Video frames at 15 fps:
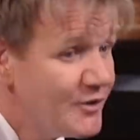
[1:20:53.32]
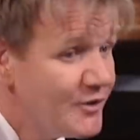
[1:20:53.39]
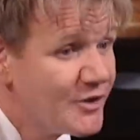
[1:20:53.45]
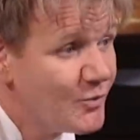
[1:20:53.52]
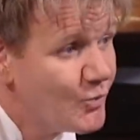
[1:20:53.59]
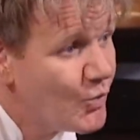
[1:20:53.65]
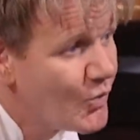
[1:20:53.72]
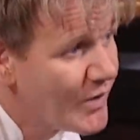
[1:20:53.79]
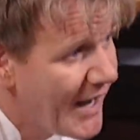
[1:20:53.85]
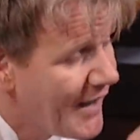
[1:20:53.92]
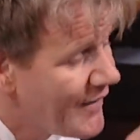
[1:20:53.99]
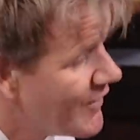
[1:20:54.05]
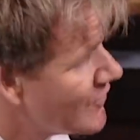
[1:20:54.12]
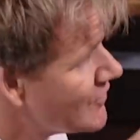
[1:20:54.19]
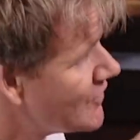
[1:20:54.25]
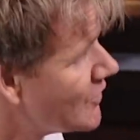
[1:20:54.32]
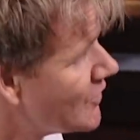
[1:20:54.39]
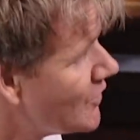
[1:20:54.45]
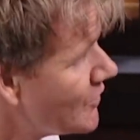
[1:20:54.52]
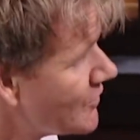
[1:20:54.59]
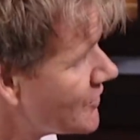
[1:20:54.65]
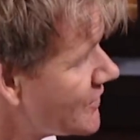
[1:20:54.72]
You can walk out those
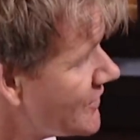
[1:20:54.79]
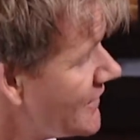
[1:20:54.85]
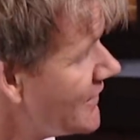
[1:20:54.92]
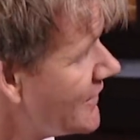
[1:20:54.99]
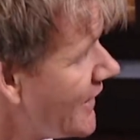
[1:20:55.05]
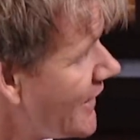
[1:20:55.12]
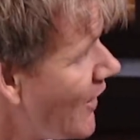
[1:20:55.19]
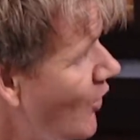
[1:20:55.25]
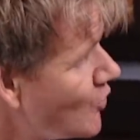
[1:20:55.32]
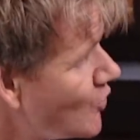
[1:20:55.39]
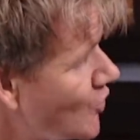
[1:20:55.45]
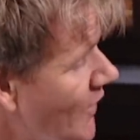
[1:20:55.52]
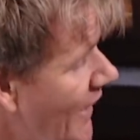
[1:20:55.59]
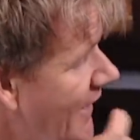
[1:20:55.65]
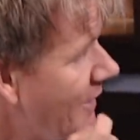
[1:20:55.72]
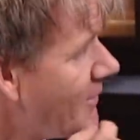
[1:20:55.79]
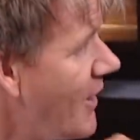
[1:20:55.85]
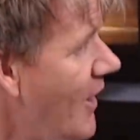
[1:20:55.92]
doors and hold your head up